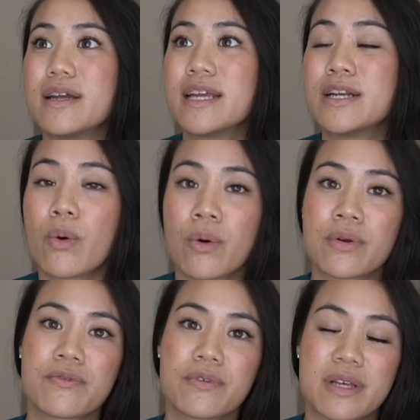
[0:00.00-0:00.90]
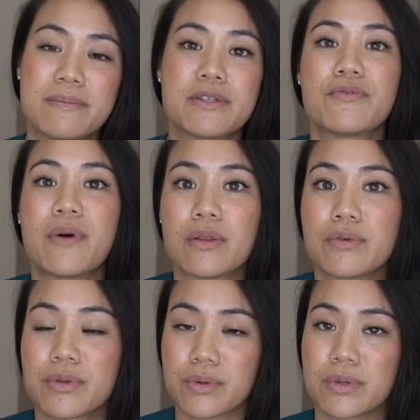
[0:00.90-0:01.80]
in order for them to follow
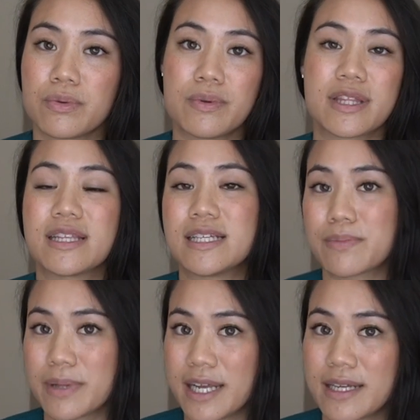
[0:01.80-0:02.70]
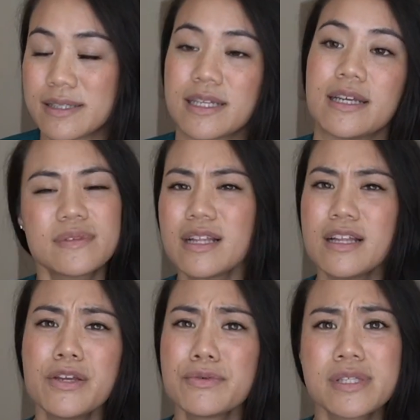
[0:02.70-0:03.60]
through with these plans.
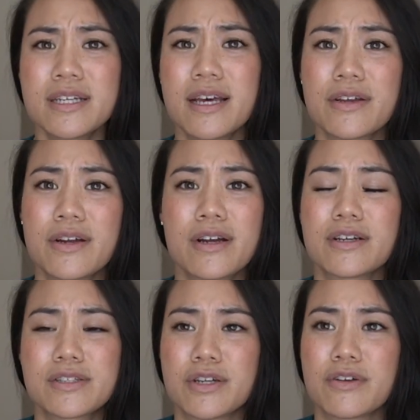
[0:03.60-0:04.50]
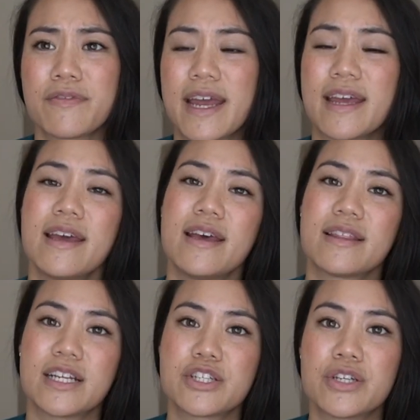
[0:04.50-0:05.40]
There was another survey
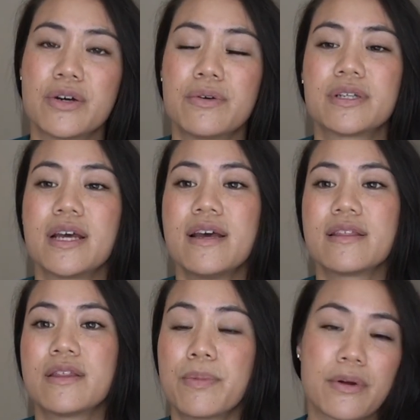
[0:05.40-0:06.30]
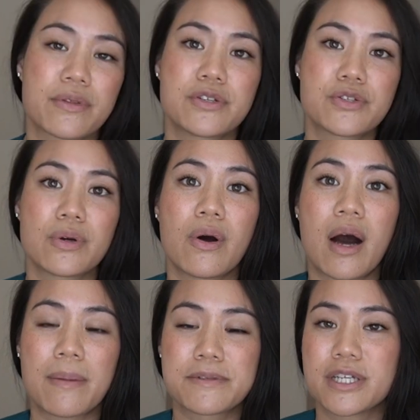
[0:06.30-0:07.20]
that showed the birth control
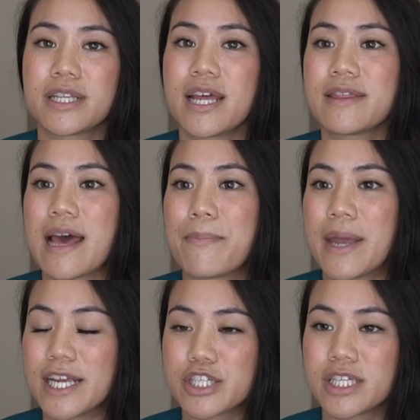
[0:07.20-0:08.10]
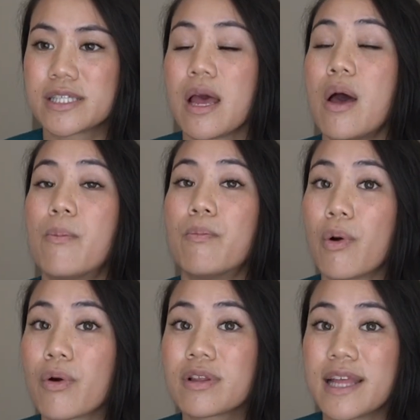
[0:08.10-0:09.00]
option that patients
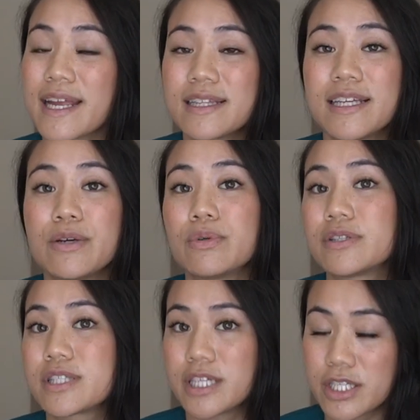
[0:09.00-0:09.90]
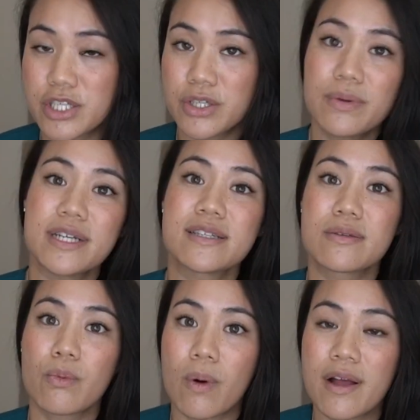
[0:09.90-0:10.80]
more likely will stick to is
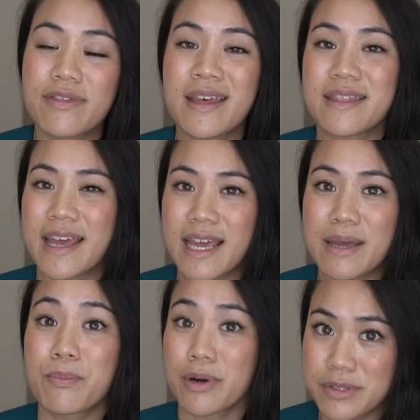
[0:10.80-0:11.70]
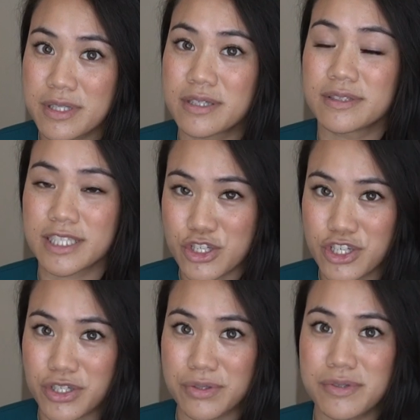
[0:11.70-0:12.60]
the one that they personally
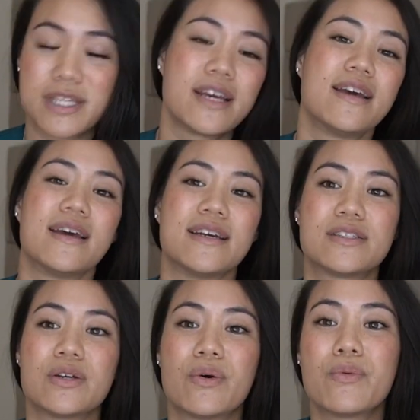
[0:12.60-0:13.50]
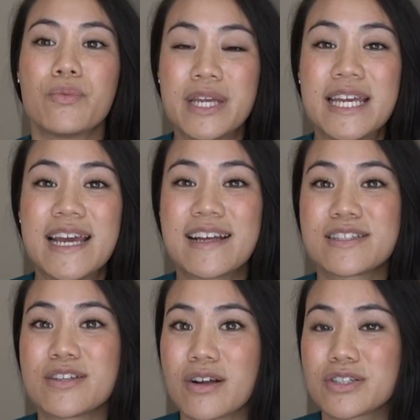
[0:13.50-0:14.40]
choose. And so we as
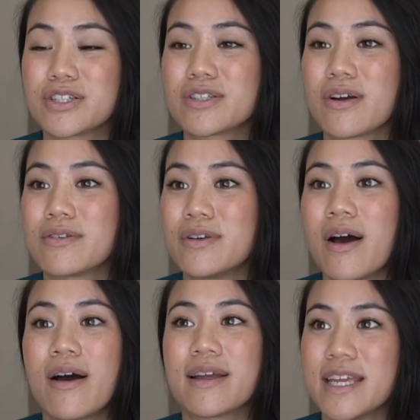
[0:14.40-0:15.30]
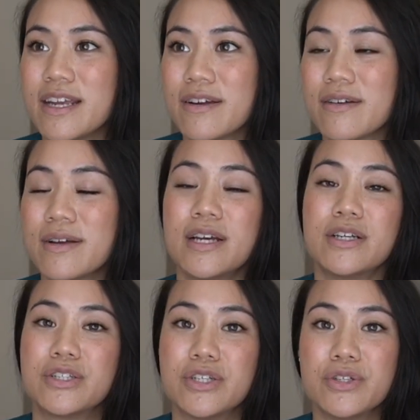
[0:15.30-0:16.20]
doctors are not here
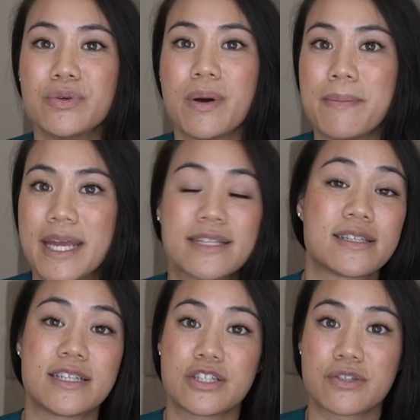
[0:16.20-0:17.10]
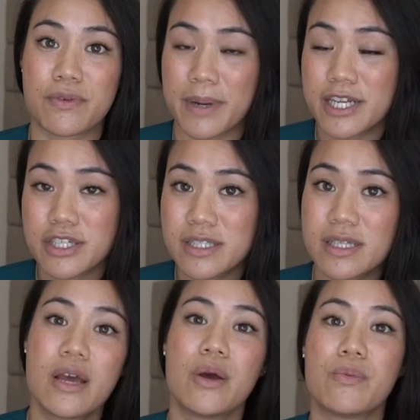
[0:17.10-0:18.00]
to make decisions for patients.
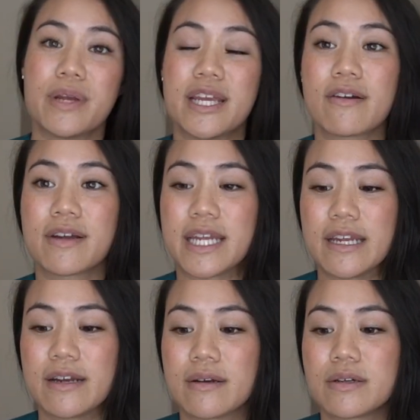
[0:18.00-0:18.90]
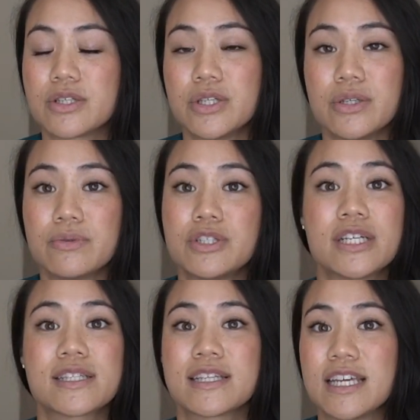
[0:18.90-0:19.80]
We are here to
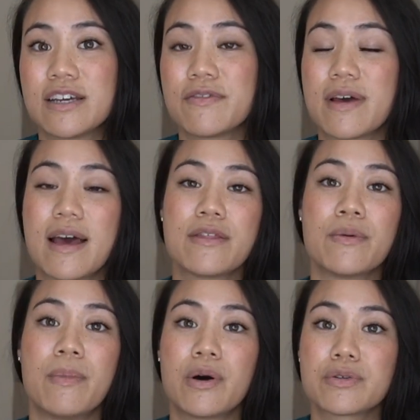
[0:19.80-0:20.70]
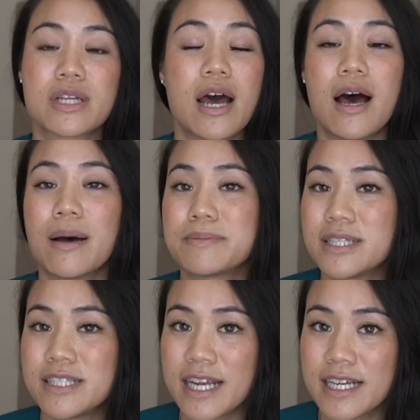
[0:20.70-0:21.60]
just give the most
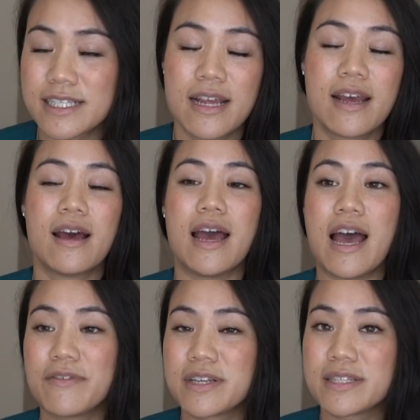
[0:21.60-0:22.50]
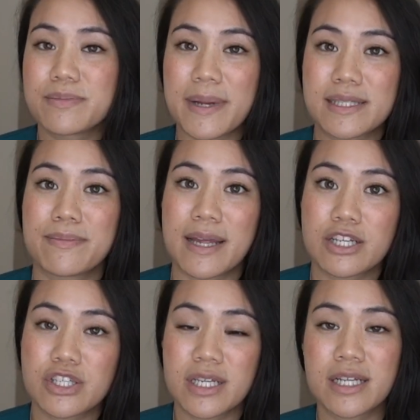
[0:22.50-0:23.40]
up-to-date evidence-based
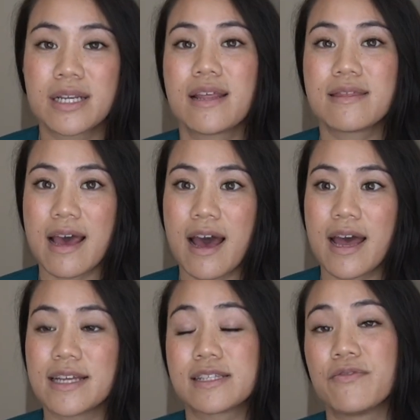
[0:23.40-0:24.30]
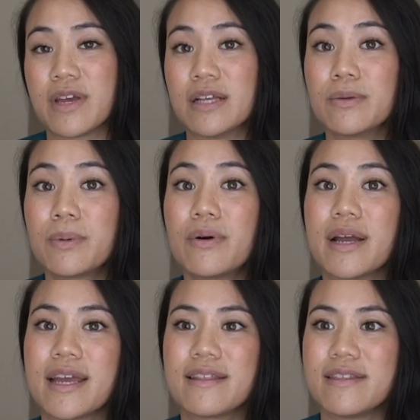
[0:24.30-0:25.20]
medicine that is available,
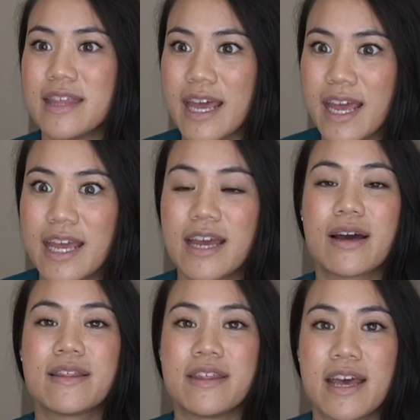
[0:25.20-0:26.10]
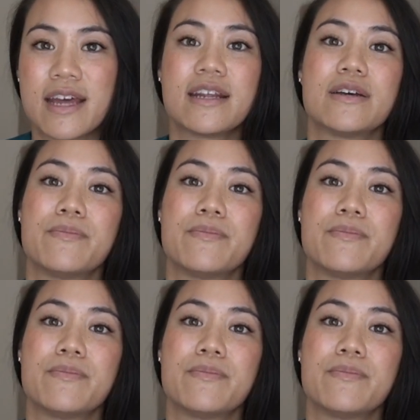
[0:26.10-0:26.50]
and they then